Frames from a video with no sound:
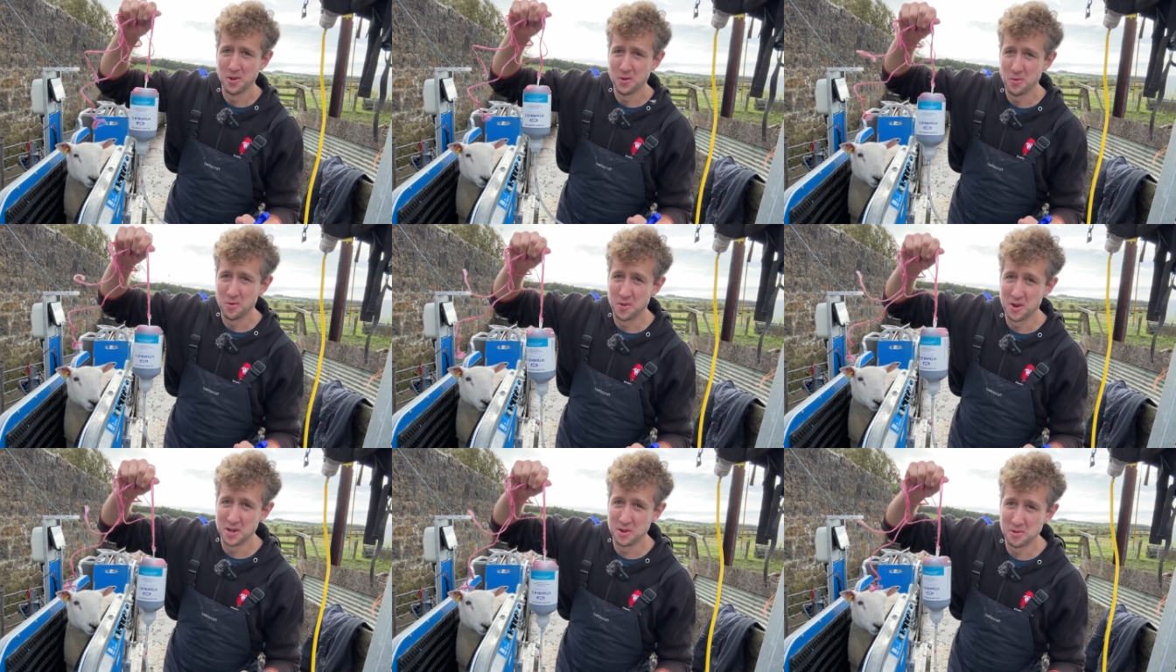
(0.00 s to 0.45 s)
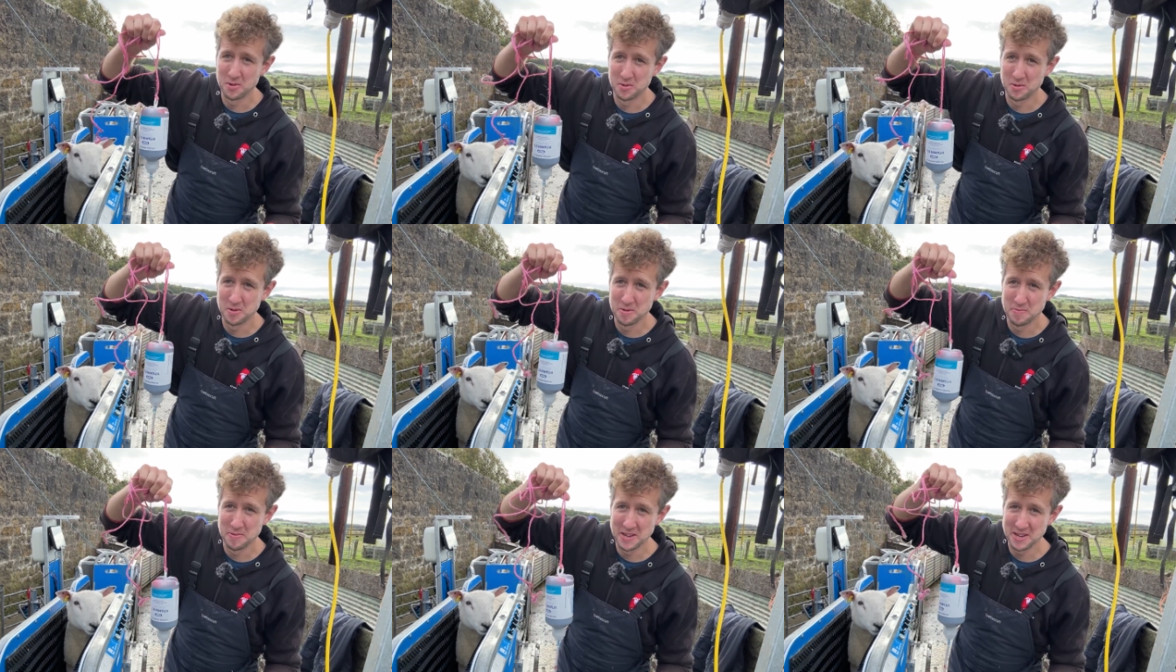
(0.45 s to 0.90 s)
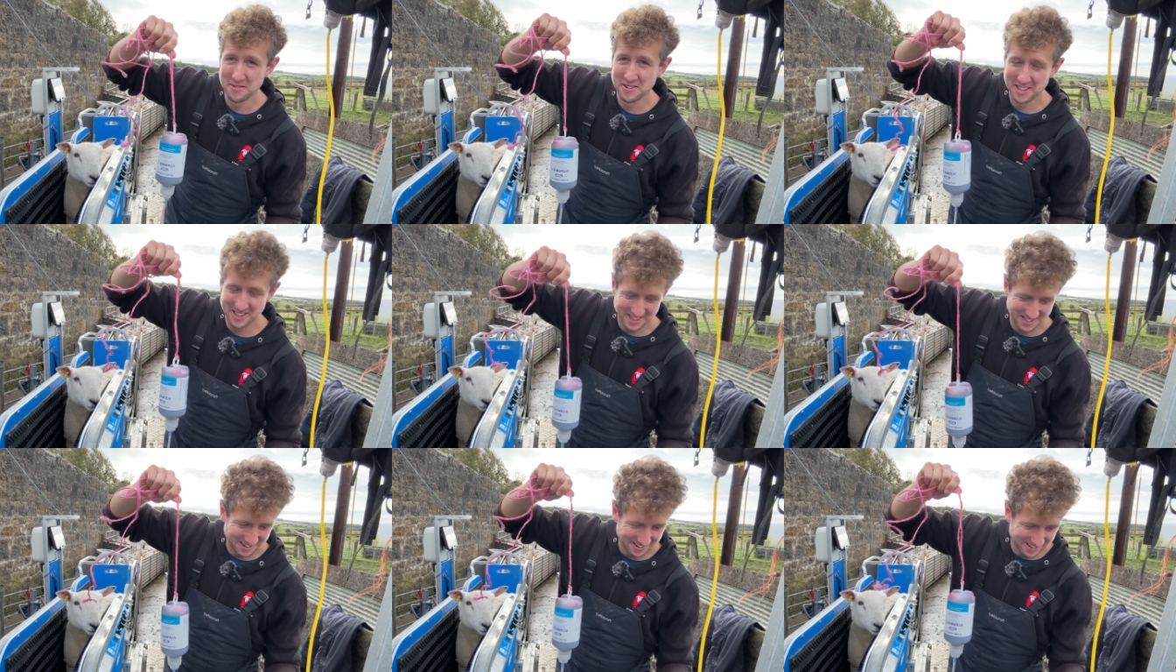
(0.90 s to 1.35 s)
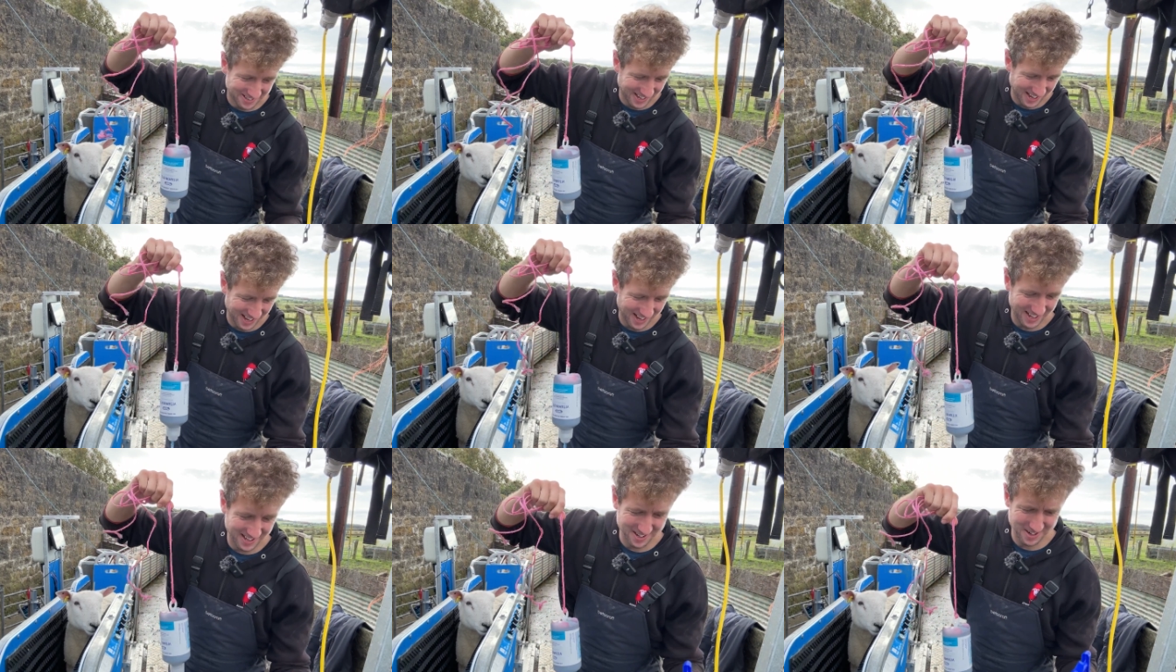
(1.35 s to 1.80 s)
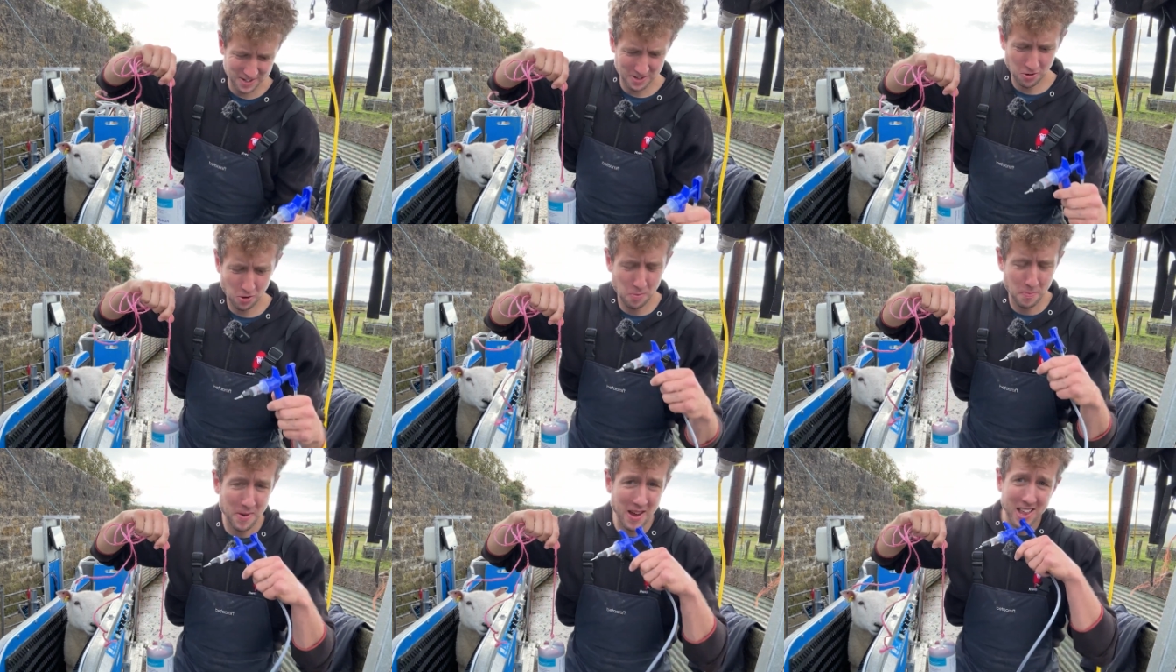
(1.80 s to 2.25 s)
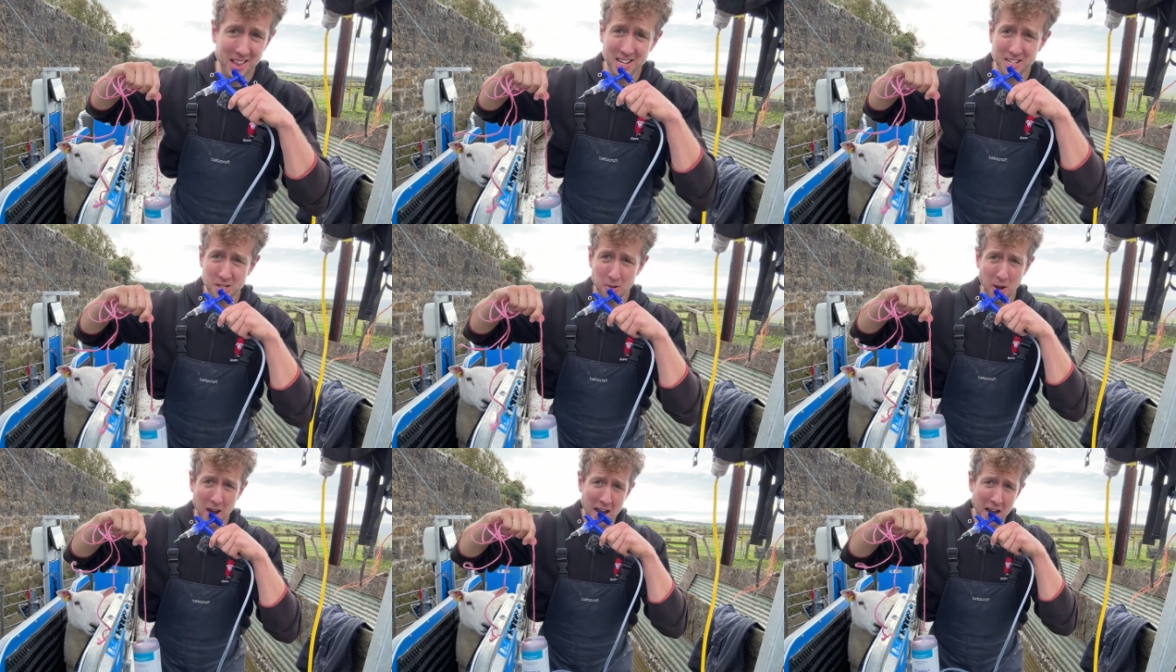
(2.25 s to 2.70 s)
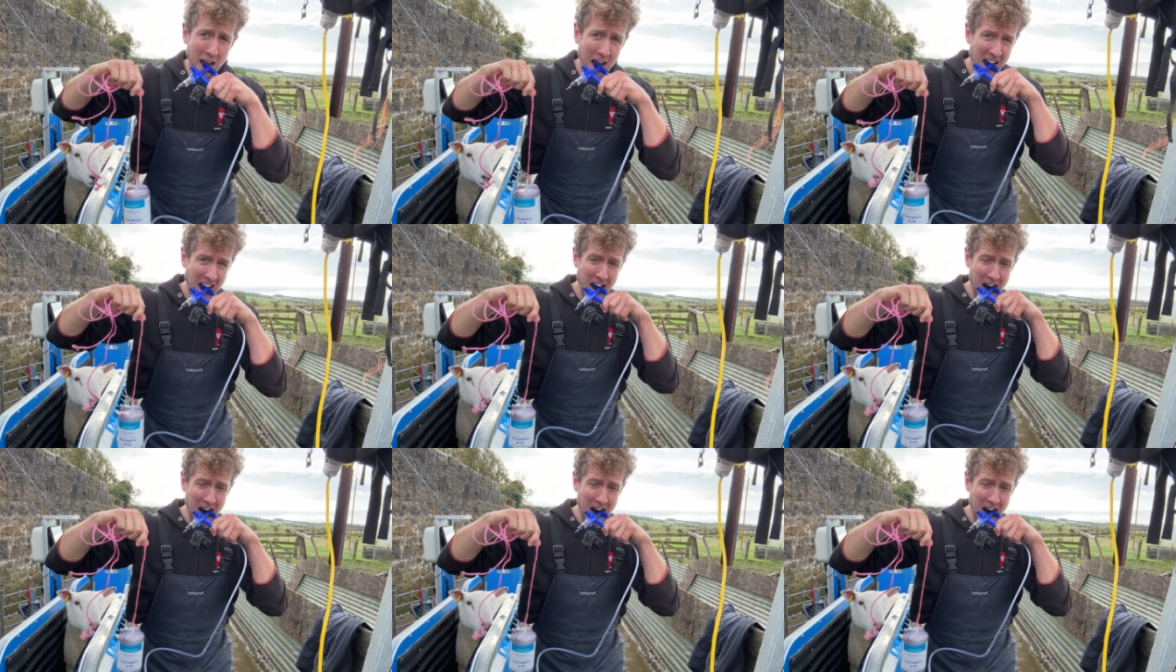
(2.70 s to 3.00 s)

Where would we be without it? The good old baler twine.